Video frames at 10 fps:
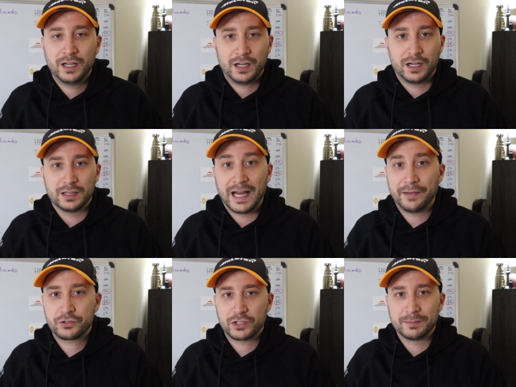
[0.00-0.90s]
uh,
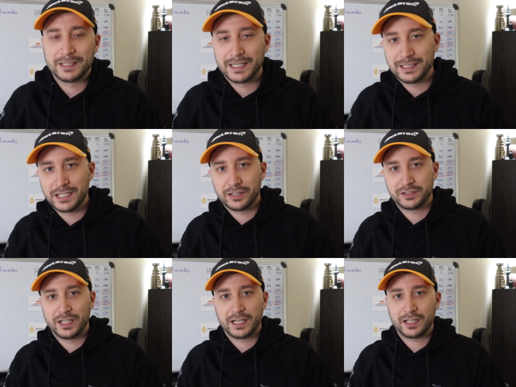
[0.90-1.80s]
live stream that they did
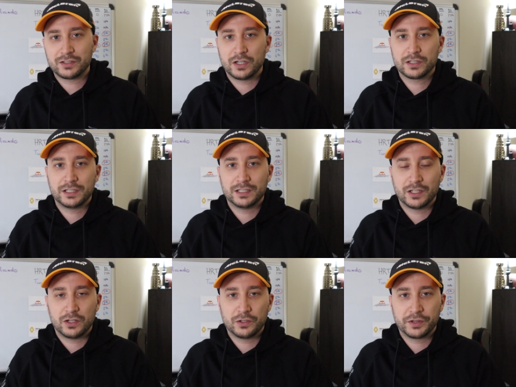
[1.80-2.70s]
yesterday, talking
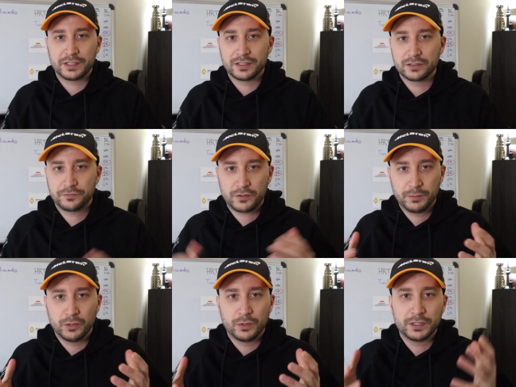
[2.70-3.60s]
all things
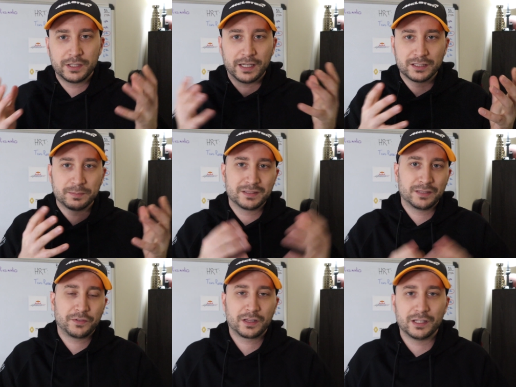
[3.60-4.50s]
Formula One and
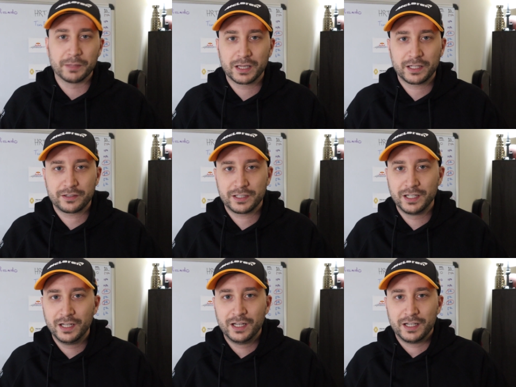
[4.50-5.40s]
specifically McLaren
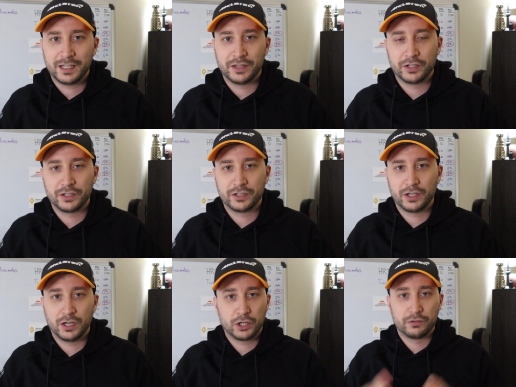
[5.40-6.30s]
and their
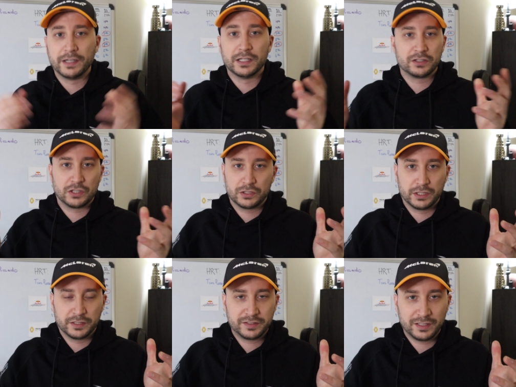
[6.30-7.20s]
uh, horrendous start to
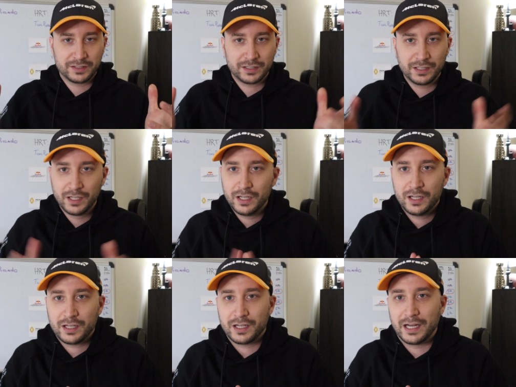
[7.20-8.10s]
the season.
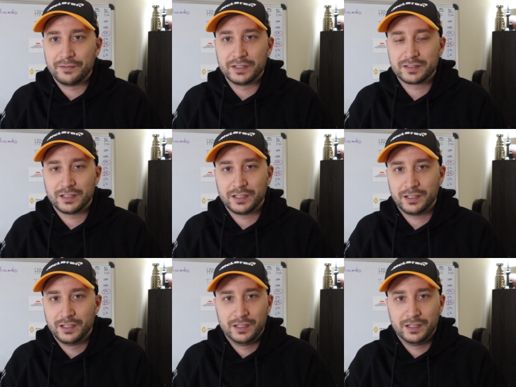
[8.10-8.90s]
Uh, obviously,